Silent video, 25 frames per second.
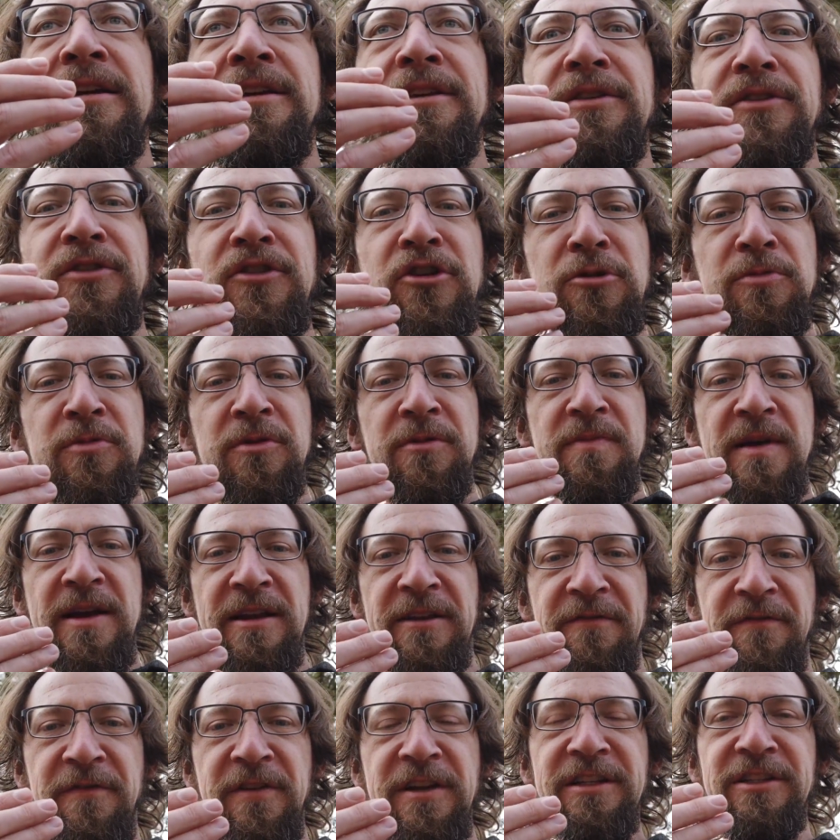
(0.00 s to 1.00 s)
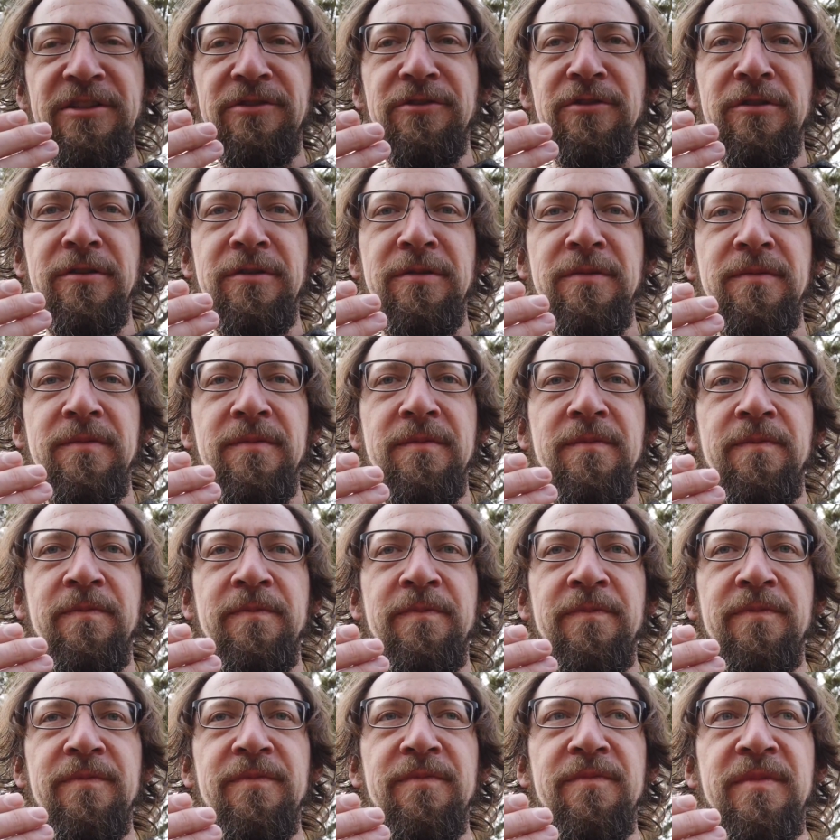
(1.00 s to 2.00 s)
super beneficial,
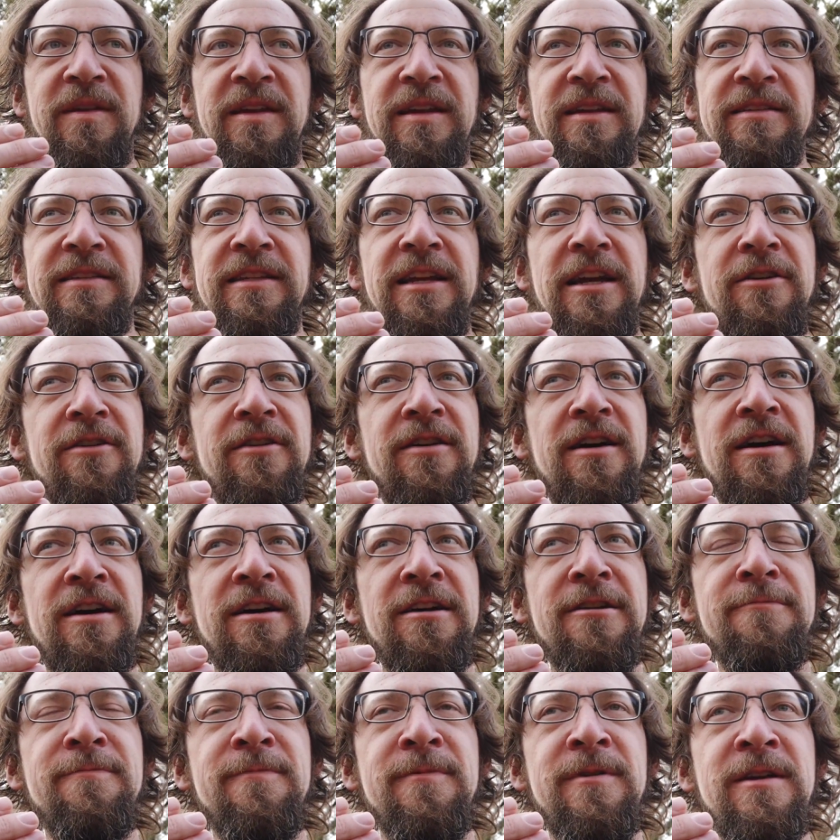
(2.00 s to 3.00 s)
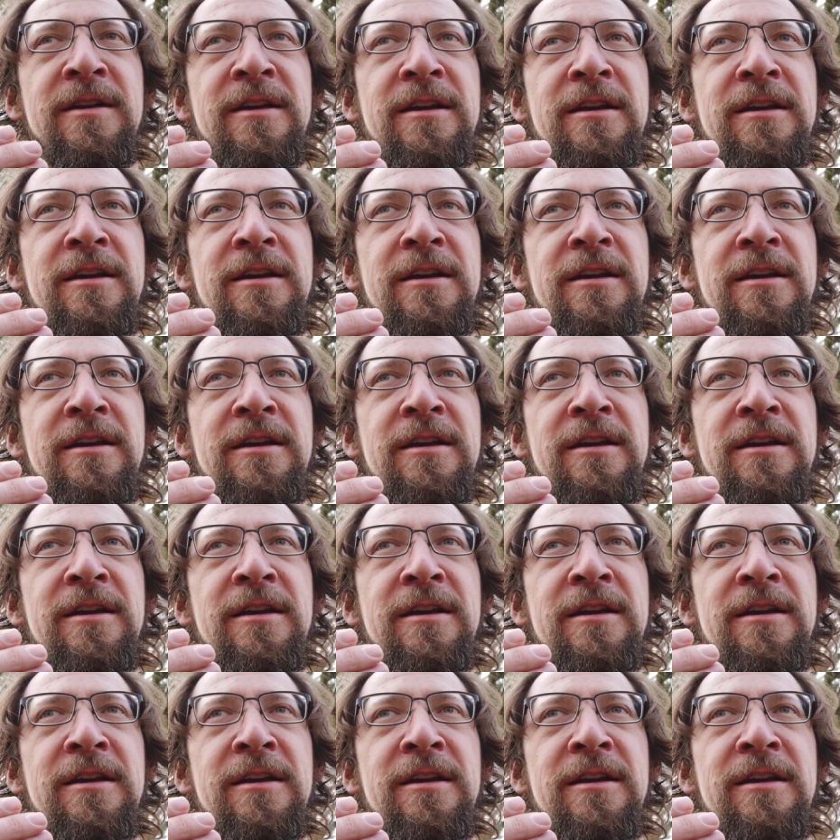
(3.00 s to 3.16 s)
because now I'm